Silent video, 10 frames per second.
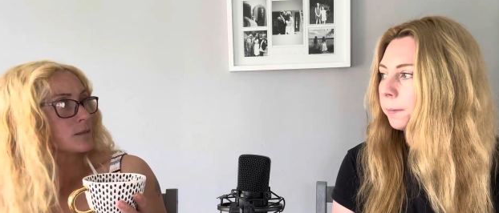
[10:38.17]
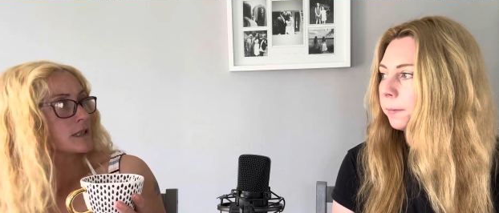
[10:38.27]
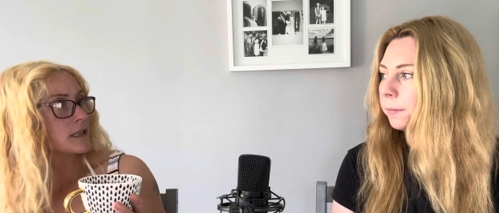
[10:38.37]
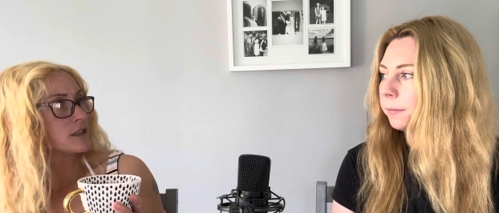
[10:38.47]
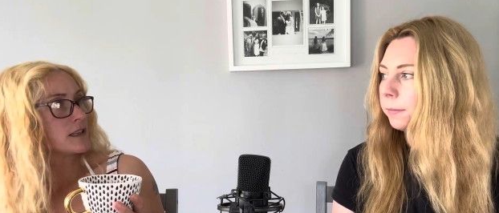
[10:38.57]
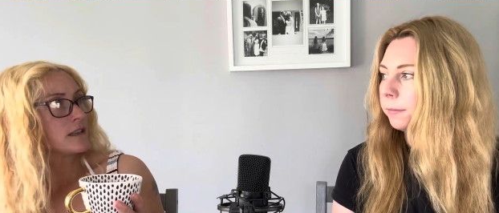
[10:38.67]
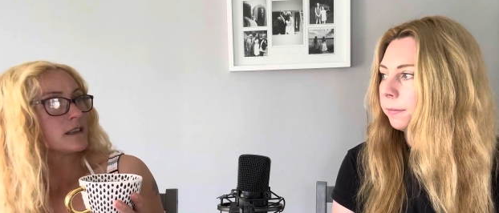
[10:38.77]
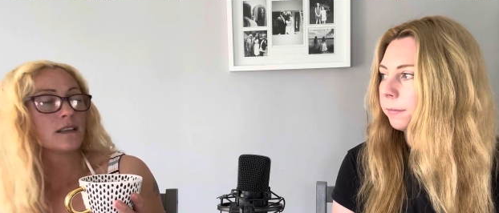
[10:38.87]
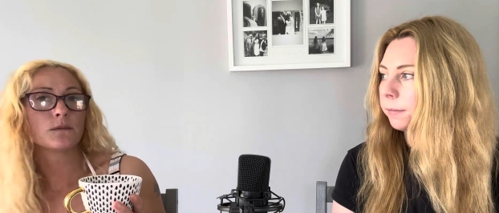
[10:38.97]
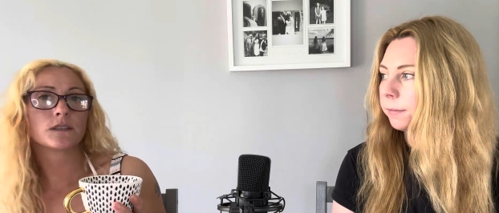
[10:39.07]
Speaker 1: potentially that
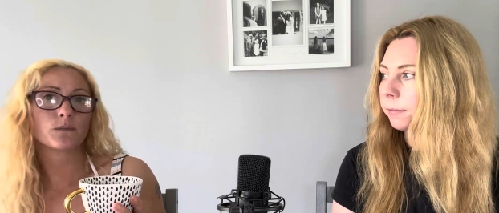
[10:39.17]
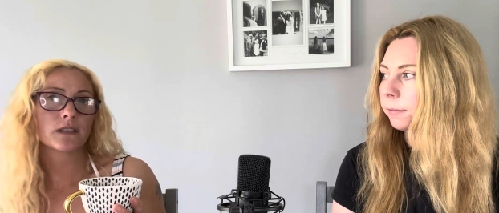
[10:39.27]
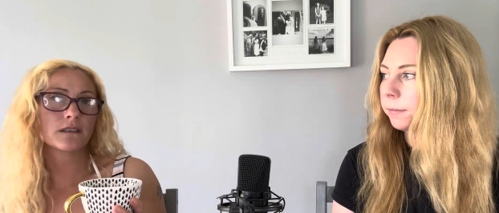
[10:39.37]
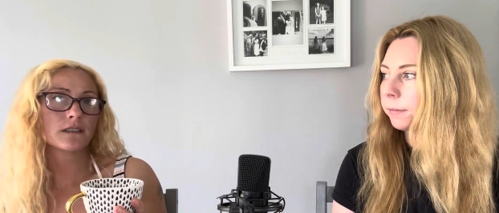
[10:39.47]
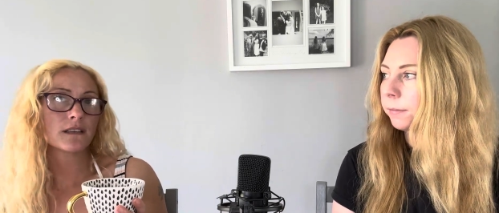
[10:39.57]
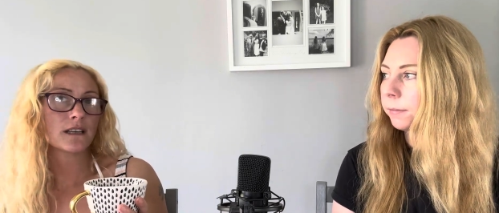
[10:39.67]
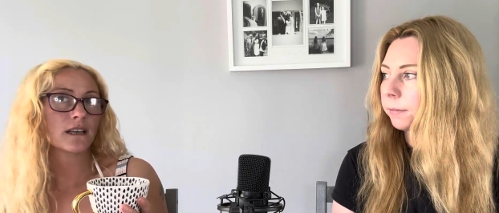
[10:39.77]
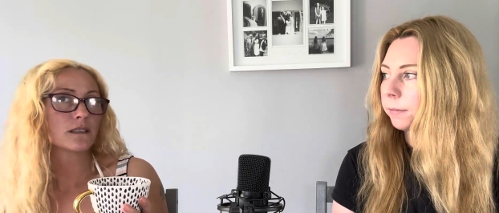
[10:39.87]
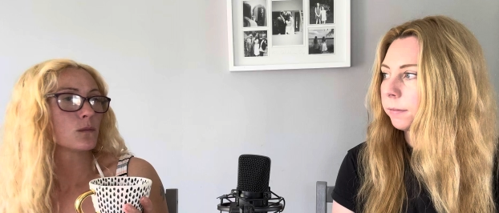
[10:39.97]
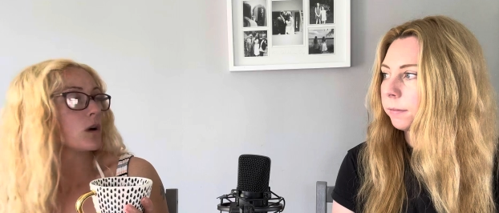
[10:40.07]
it was because Daddy
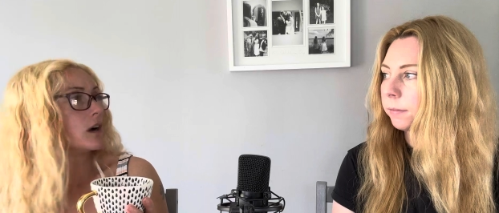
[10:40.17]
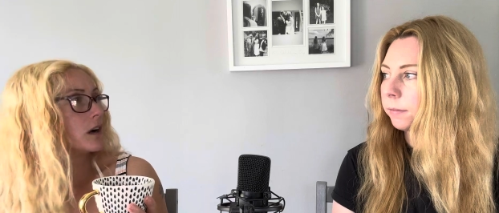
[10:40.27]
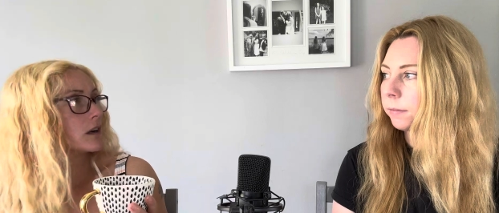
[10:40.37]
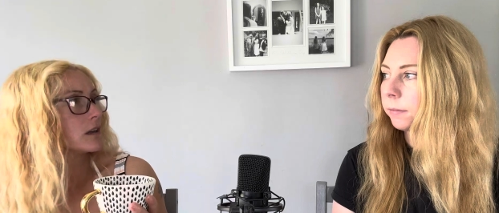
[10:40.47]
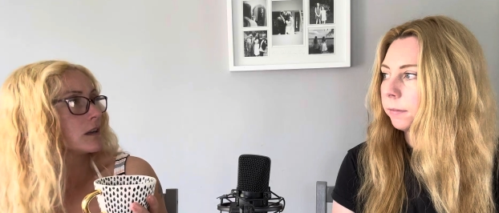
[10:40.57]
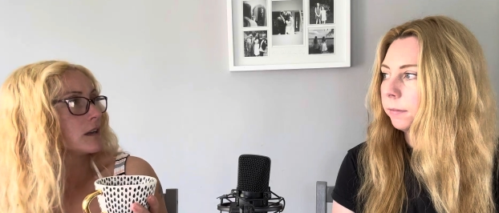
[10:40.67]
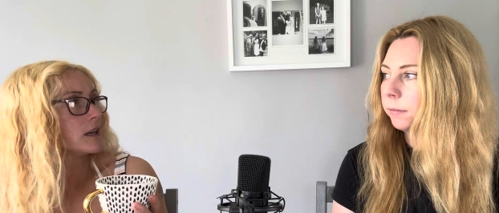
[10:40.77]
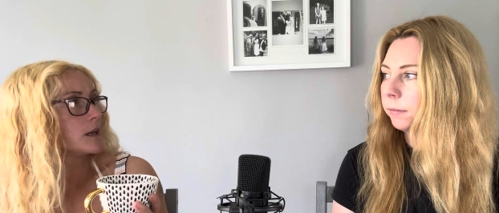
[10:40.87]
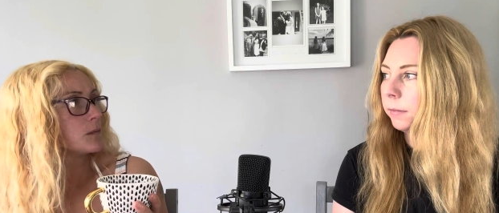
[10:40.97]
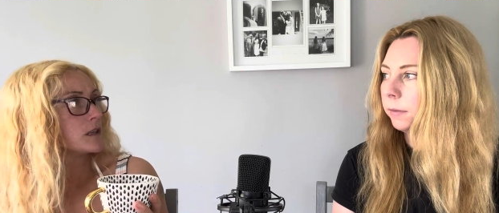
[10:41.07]
had to work
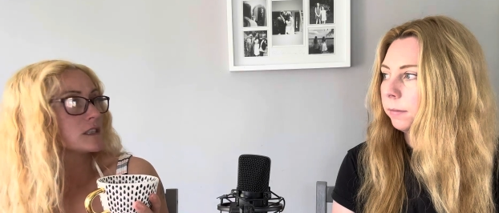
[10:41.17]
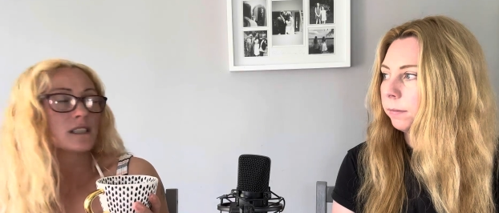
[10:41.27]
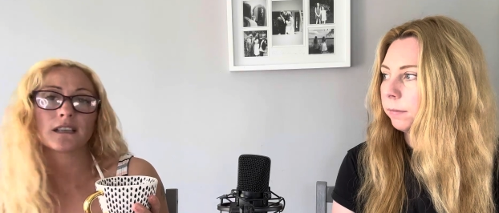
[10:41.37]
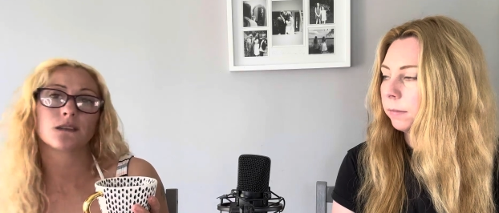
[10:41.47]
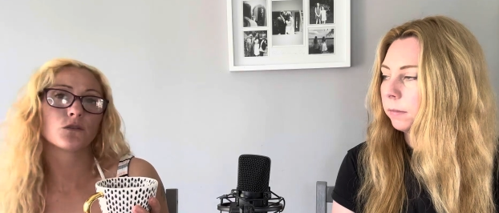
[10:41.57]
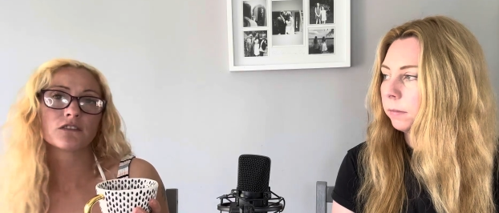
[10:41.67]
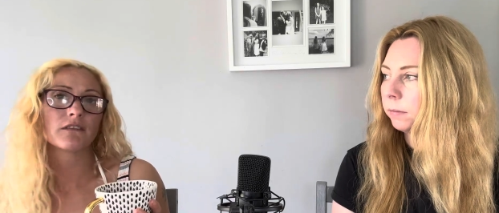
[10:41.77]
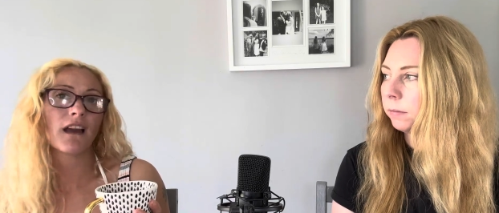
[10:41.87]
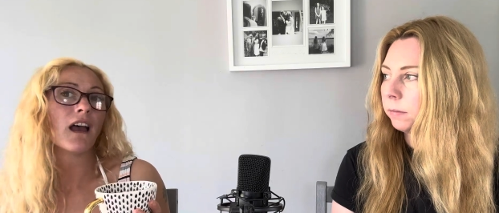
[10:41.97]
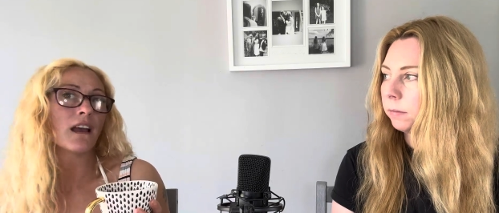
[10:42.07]
and my Daddy wasn't
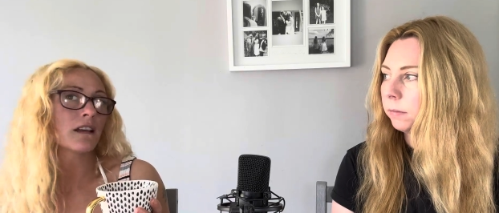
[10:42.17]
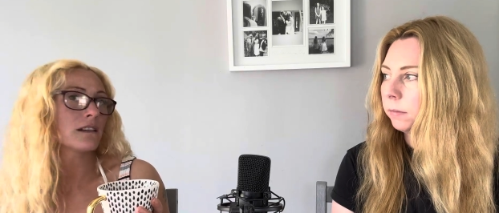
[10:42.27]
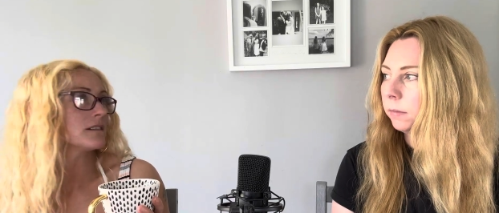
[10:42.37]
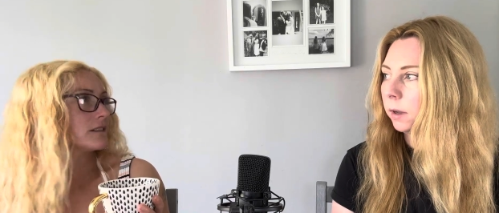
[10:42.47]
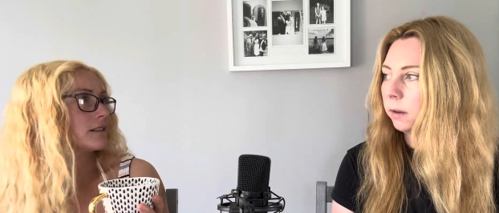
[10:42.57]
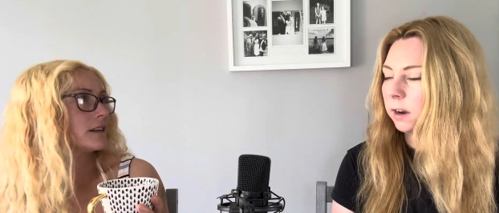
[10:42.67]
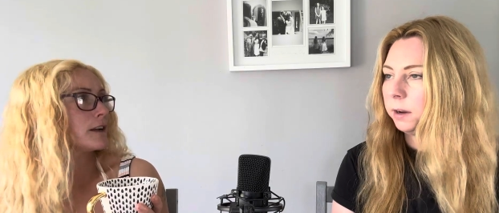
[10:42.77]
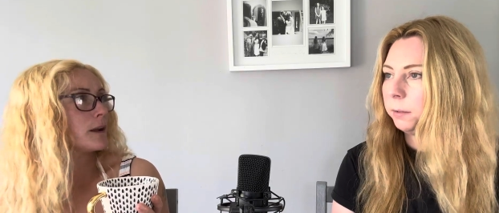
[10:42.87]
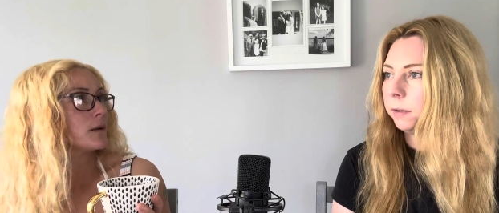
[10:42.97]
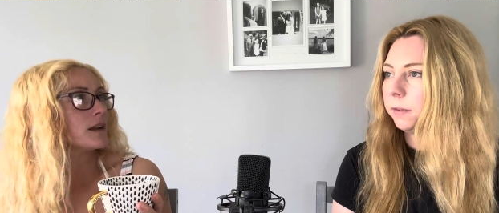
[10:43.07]
there. daddy, you
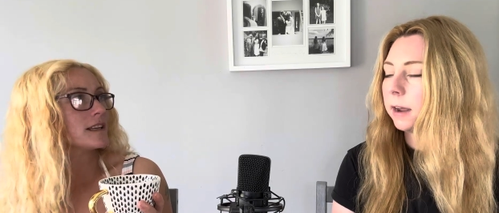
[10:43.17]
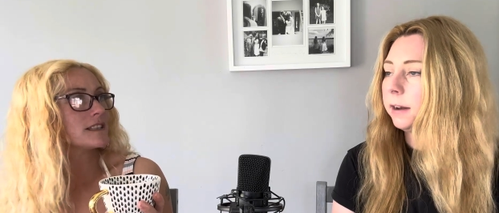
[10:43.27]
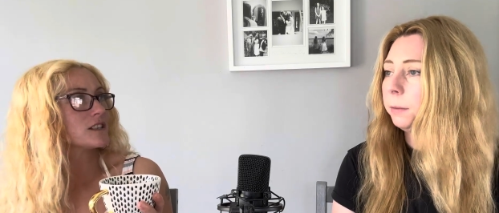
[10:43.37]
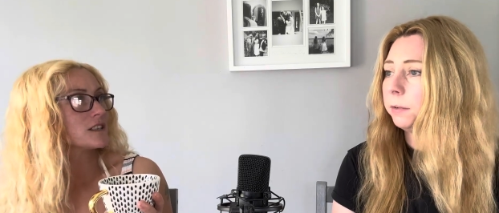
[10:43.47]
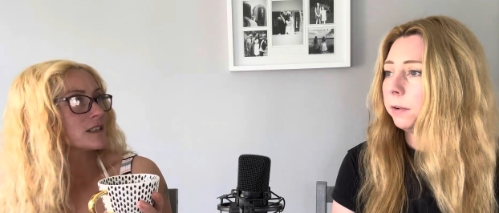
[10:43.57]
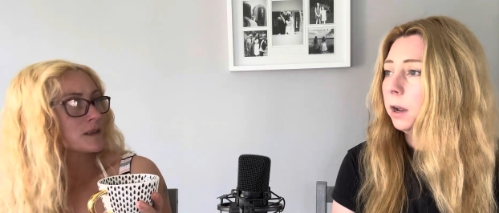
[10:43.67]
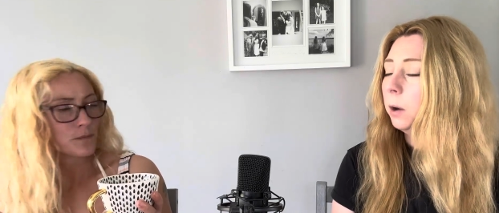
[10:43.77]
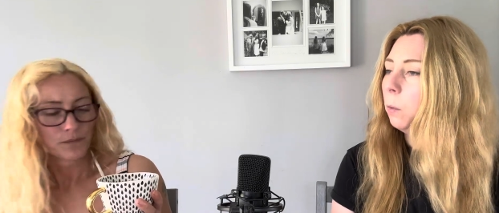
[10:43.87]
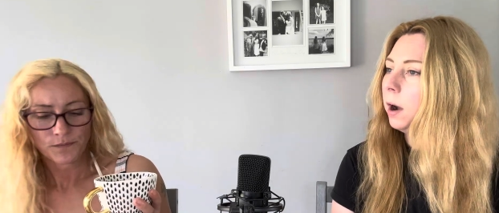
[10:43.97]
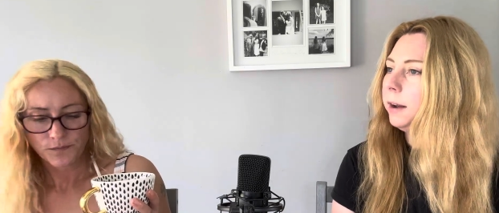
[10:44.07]
know, was, daddy just... wasn't.
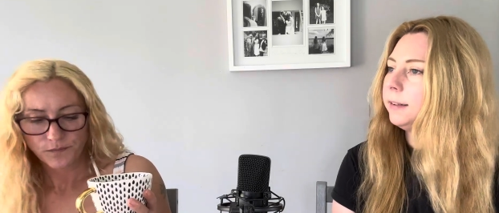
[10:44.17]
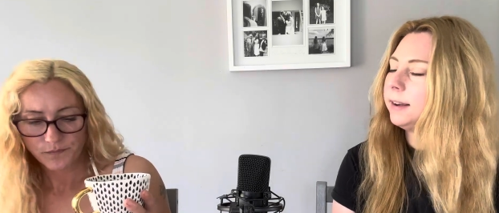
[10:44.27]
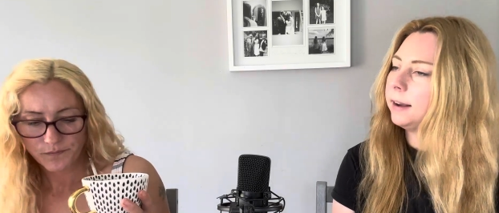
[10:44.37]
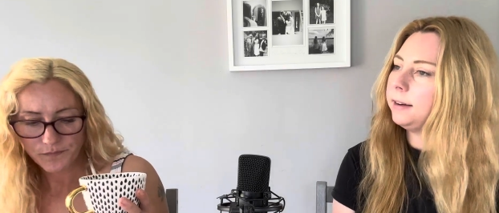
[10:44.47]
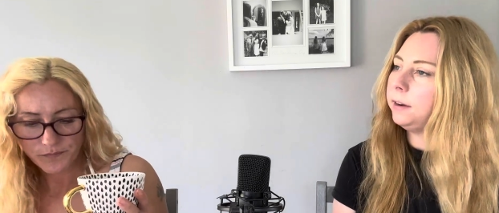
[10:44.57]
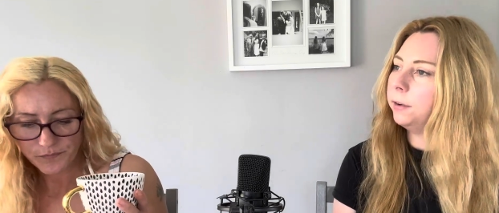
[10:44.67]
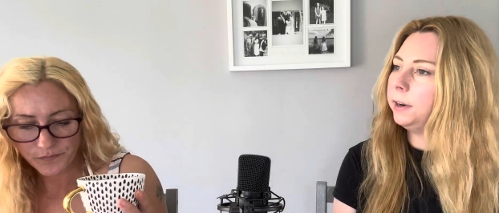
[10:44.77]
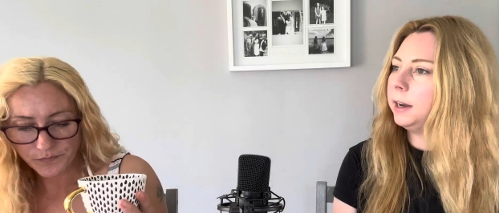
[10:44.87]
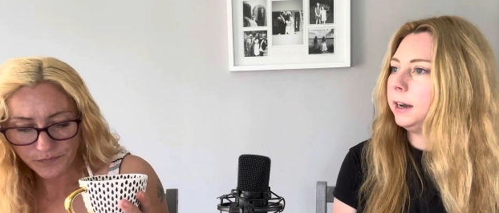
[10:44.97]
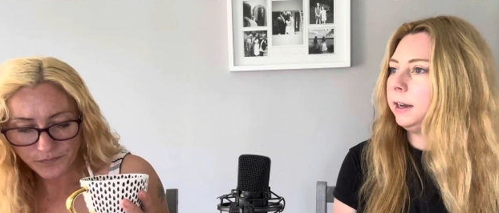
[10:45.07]
Speaker 2: Why is Daddy not
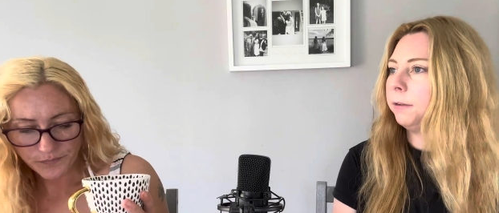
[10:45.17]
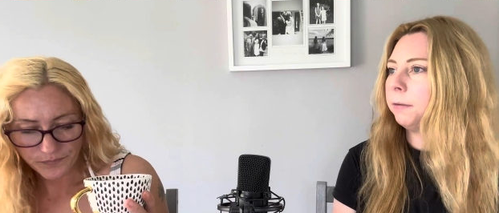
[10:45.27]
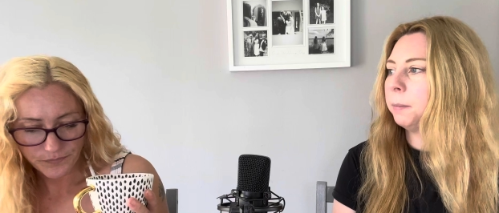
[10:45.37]
in any of the